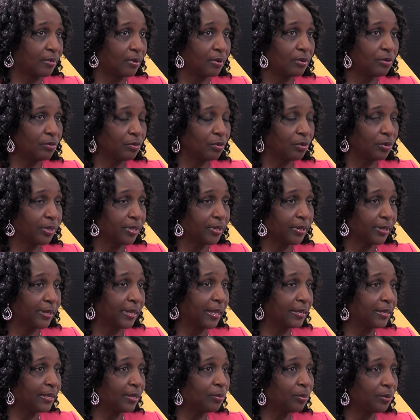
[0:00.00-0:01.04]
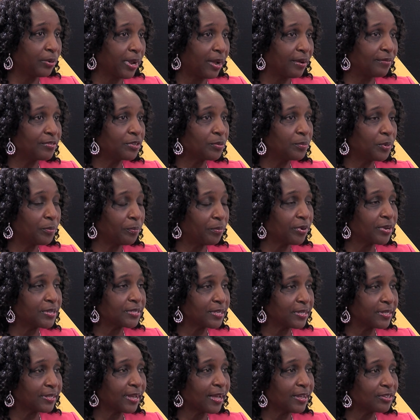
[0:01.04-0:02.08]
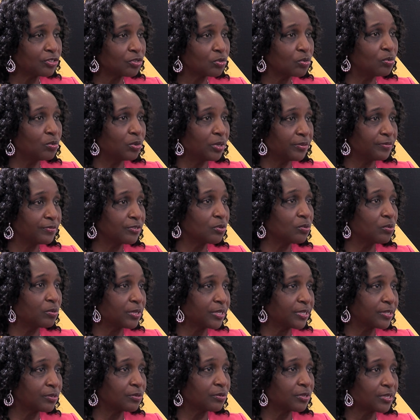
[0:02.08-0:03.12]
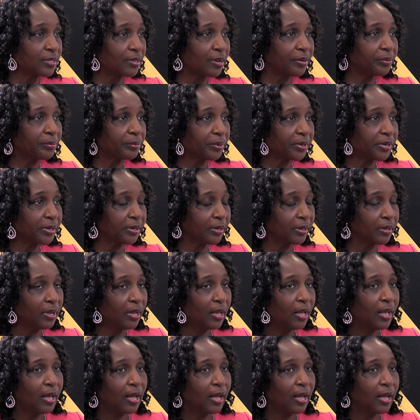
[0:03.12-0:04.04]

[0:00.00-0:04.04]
you know, the, that they would have to be present at school if school is to start running.